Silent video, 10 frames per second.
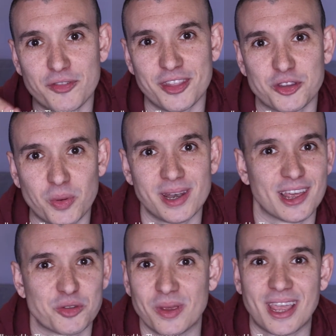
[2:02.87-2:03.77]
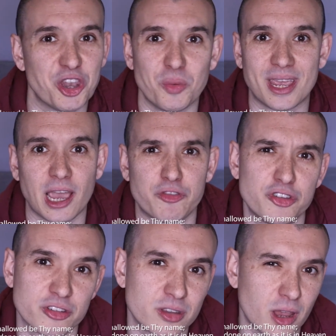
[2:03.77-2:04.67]
for this week, next week and the week after,
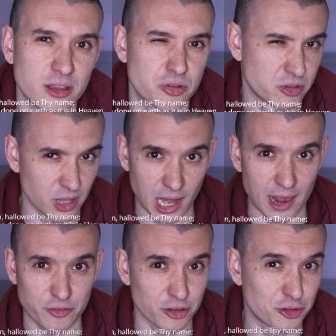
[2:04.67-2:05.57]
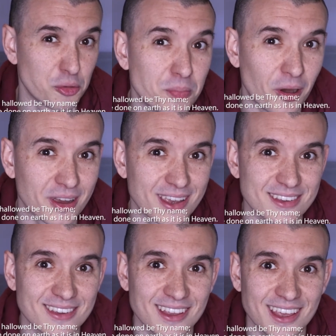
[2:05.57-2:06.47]
just in case there isn't any left at the
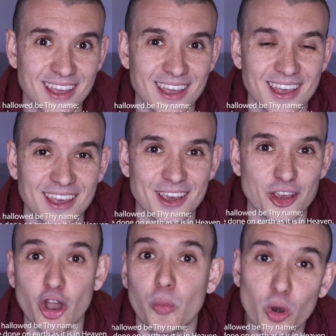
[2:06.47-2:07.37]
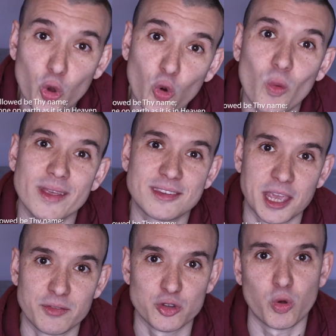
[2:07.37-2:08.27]
supermarkets. God will always
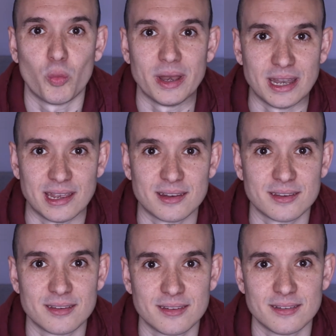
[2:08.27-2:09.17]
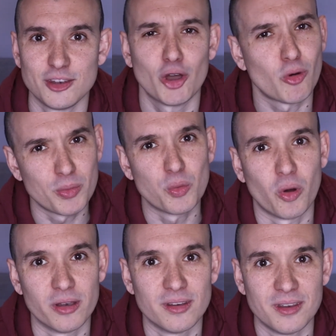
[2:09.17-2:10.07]
give us what we need, not what we
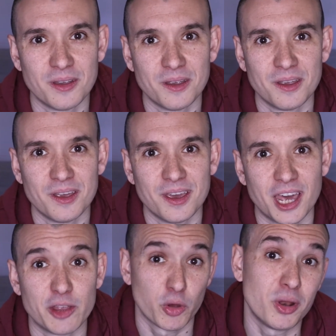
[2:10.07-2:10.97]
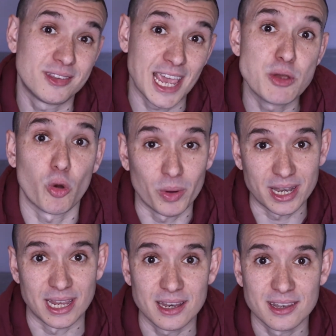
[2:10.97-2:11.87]
want. And if we only take what we
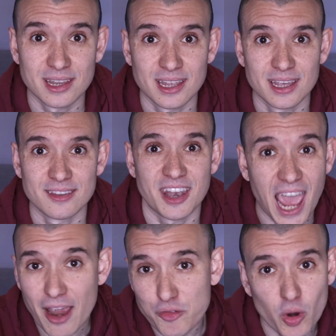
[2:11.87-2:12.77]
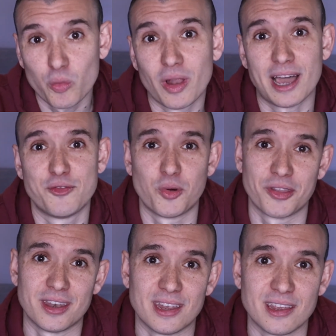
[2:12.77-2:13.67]
need, then everyone will have what
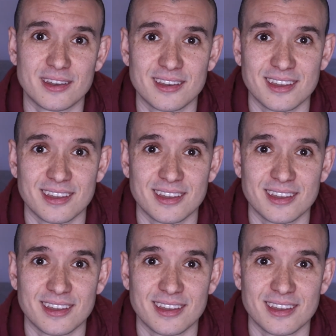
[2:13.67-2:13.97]
they need.